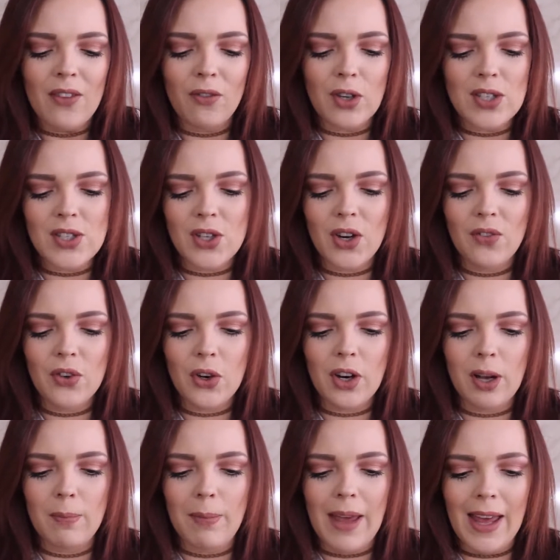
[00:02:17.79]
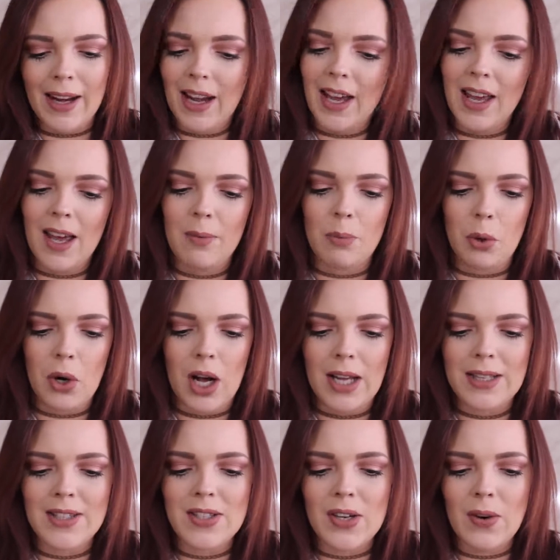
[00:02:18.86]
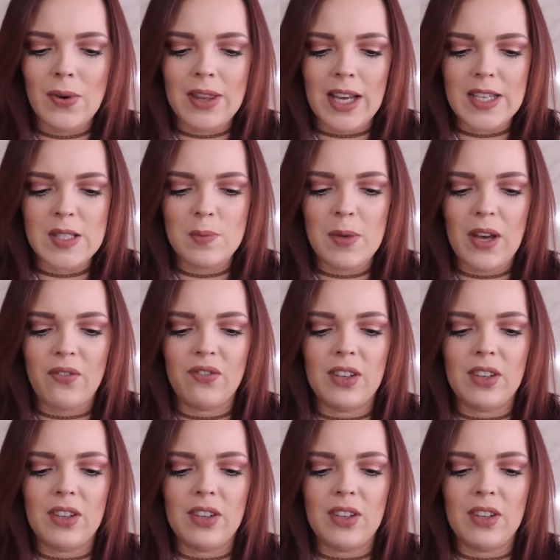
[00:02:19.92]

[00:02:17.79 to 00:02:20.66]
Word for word: Reserve your Cabana bronzer with SPF